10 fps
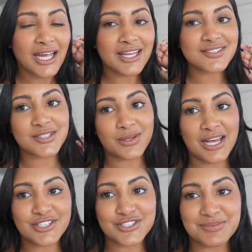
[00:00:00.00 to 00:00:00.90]
And so
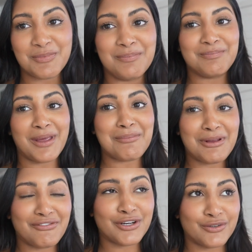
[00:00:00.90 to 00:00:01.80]
that just made
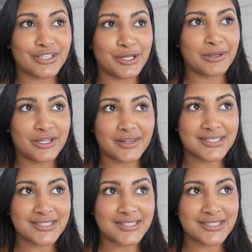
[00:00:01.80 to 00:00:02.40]
me feel really weird.